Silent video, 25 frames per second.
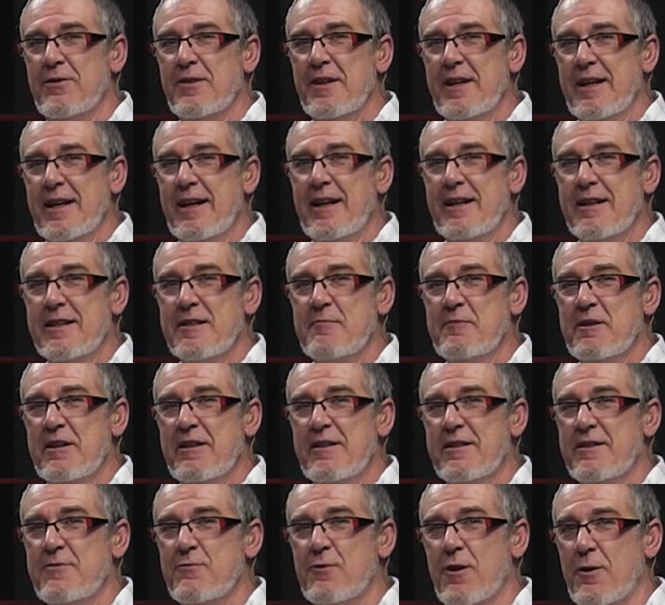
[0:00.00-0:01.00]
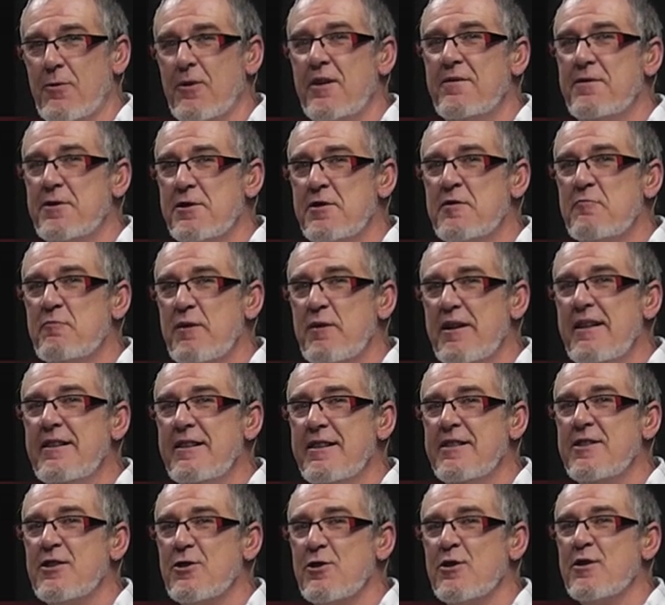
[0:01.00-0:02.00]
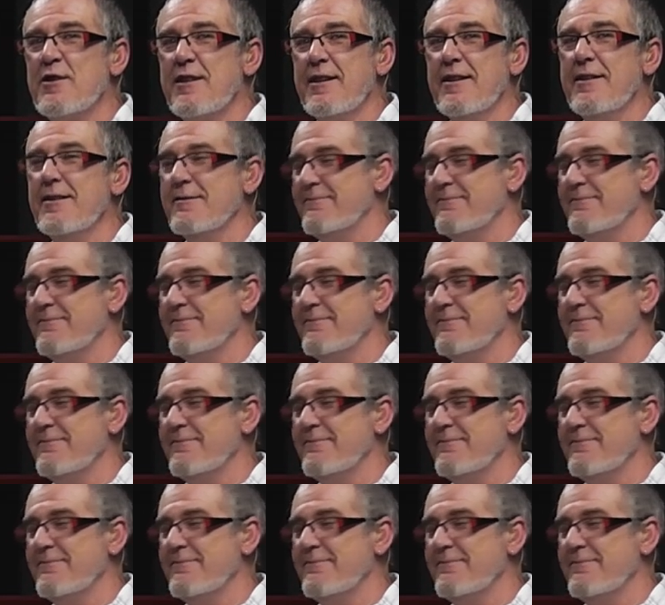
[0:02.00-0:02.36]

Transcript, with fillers: the ads because what we've just been discussing.